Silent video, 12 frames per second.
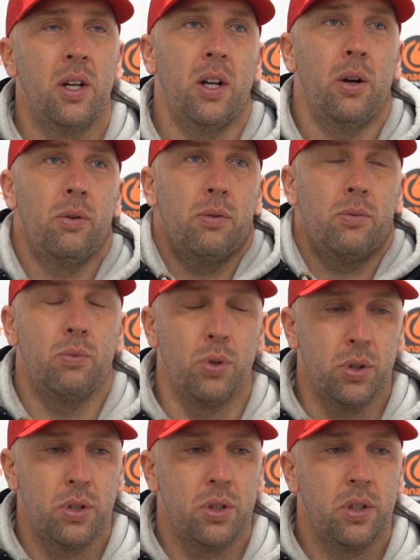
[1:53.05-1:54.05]
you know, was,
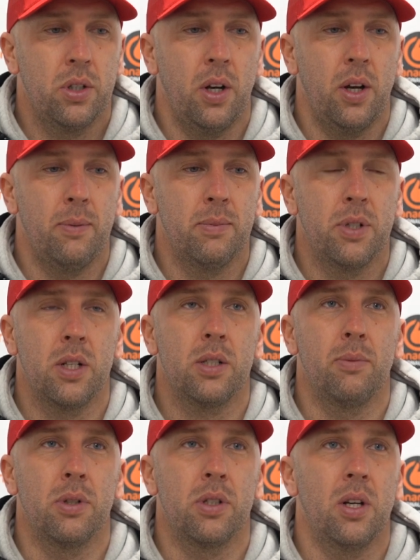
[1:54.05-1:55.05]
was um,
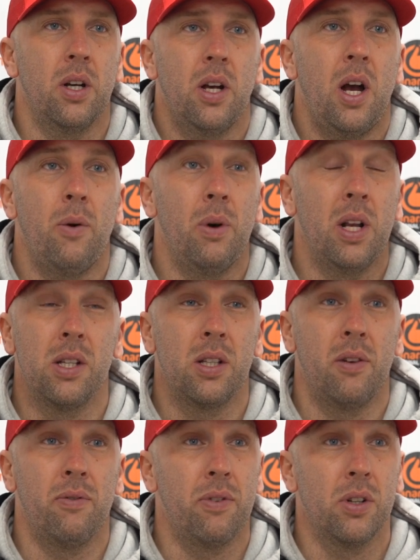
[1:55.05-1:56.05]
testament to how well he's
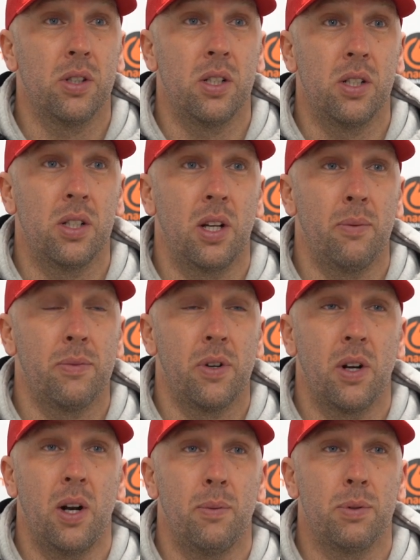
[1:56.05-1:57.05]
done for us since he's come to
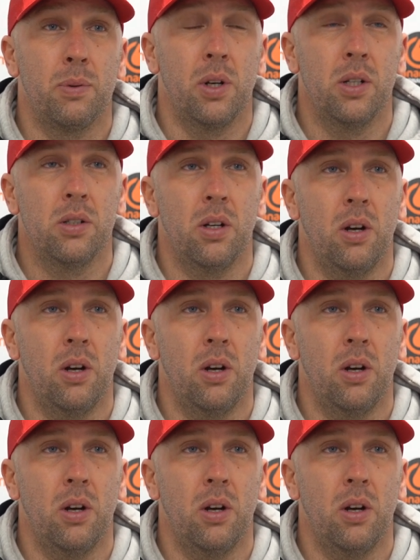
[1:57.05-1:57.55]
the club, to be honest.